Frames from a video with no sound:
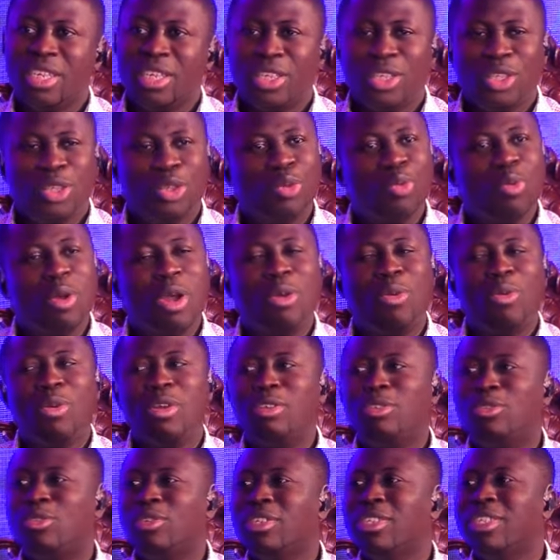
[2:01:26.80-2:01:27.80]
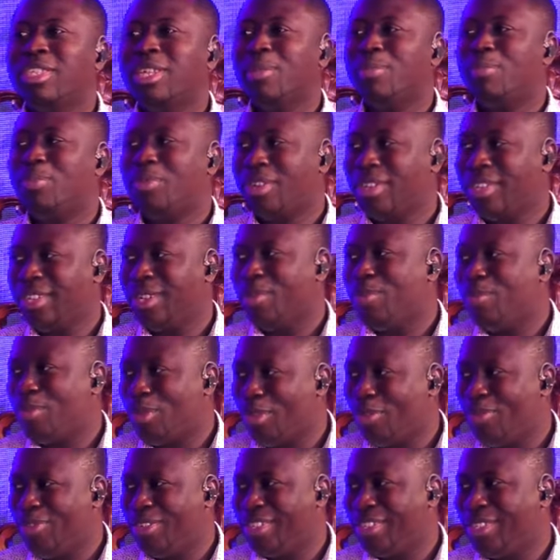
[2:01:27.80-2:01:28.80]
You are going to interpret the
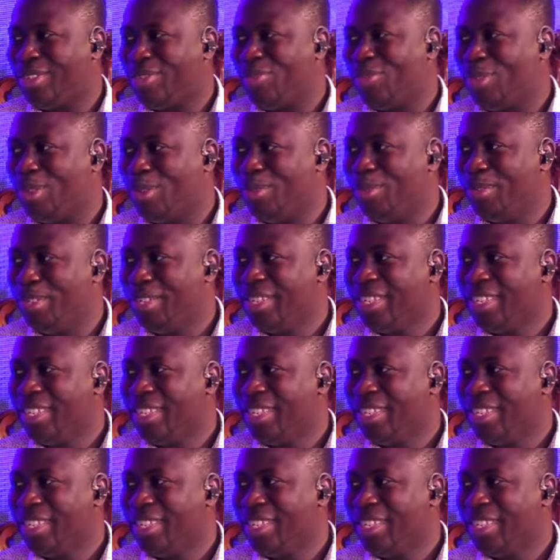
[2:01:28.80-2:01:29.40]
prophecy for me.